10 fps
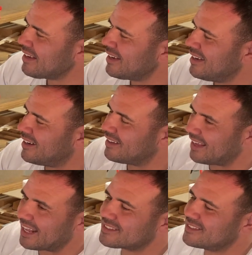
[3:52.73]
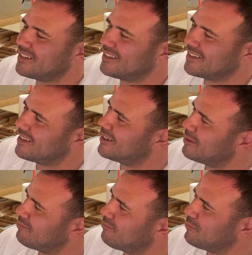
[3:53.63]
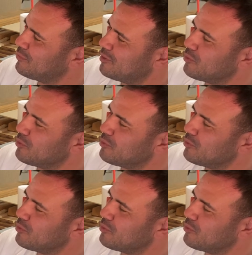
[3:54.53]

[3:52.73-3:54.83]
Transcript: that's the